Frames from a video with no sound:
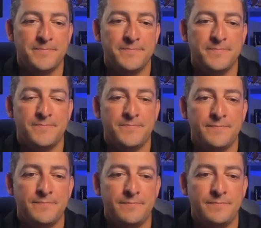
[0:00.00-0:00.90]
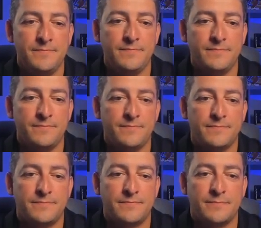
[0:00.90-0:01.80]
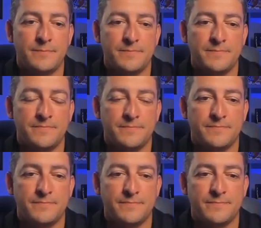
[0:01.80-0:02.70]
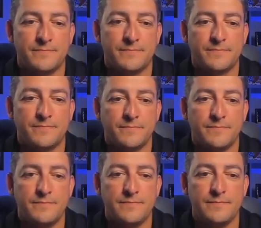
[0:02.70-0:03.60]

[no speech]